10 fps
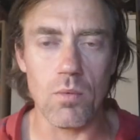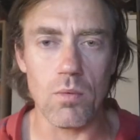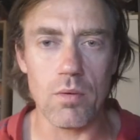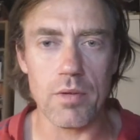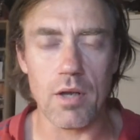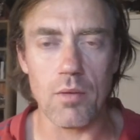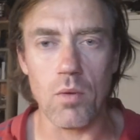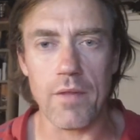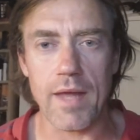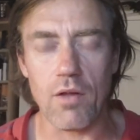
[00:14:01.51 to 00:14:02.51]
what, what, you know
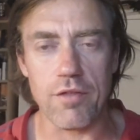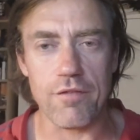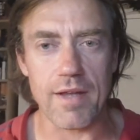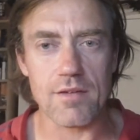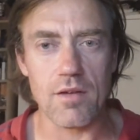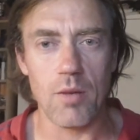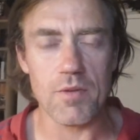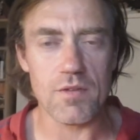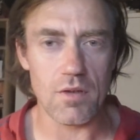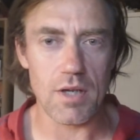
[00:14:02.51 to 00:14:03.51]
what the health effects are
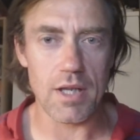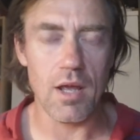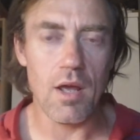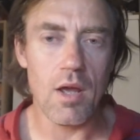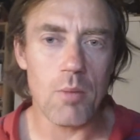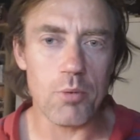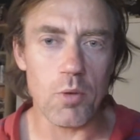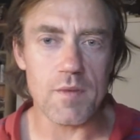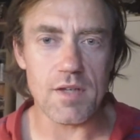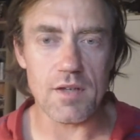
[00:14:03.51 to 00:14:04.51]
but certainly
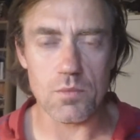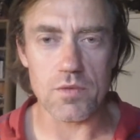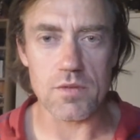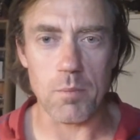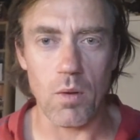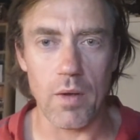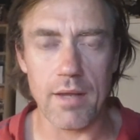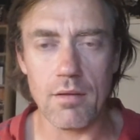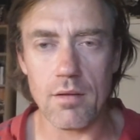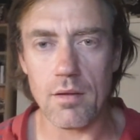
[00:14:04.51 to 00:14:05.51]
brewer's yeast will
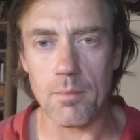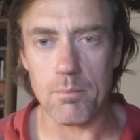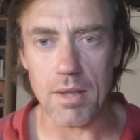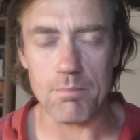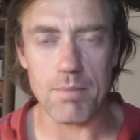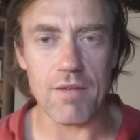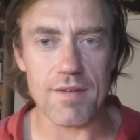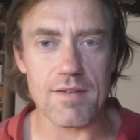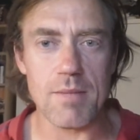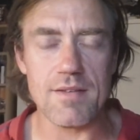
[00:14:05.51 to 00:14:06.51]
supply uh, b
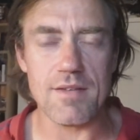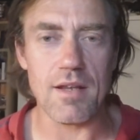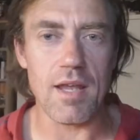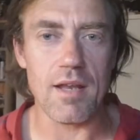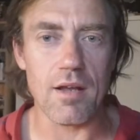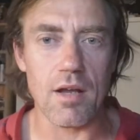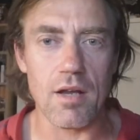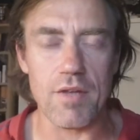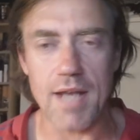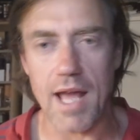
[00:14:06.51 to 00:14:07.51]
vitamins in a, in a
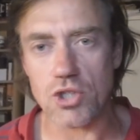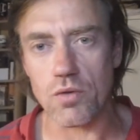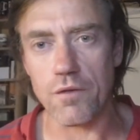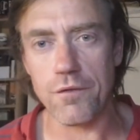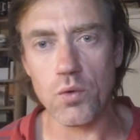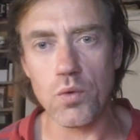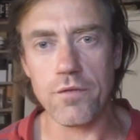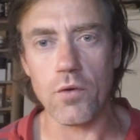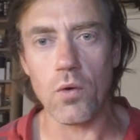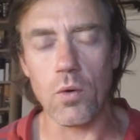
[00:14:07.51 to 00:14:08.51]
kind of a natural food
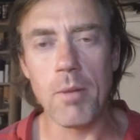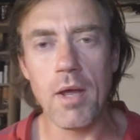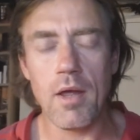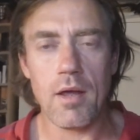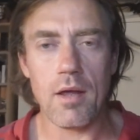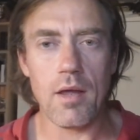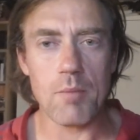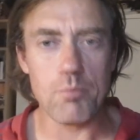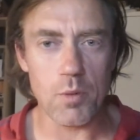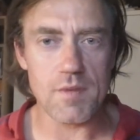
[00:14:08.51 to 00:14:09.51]
form uh,
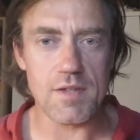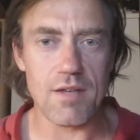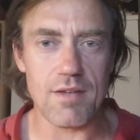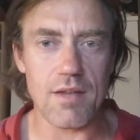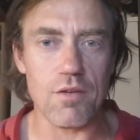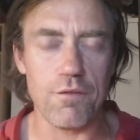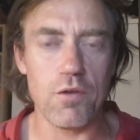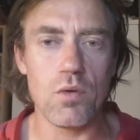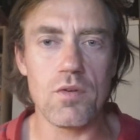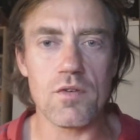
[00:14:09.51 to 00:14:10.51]
and brewer's yeast is a
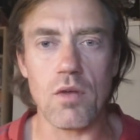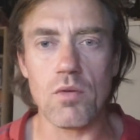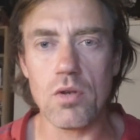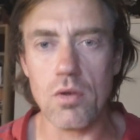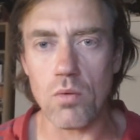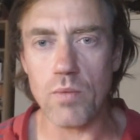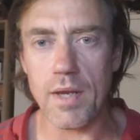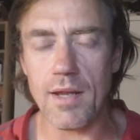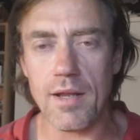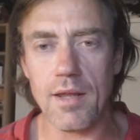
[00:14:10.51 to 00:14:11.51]
food so you're not
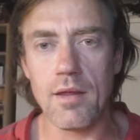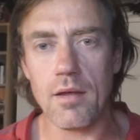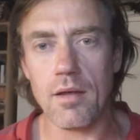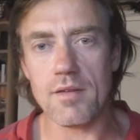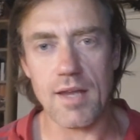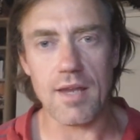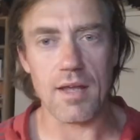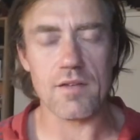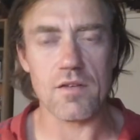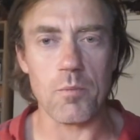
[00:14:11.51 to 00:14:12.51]
really uh,
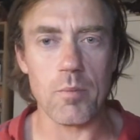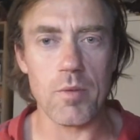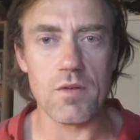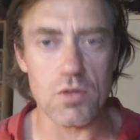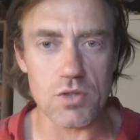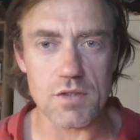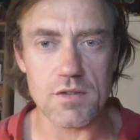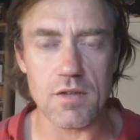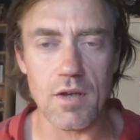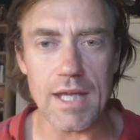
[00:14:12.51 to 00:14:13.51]
taking a supplement you're
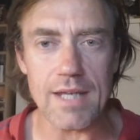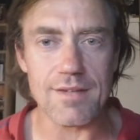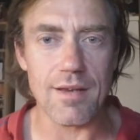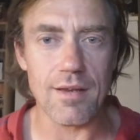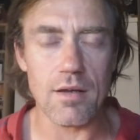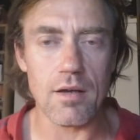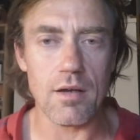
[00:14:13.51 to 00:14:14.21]
just uh, eating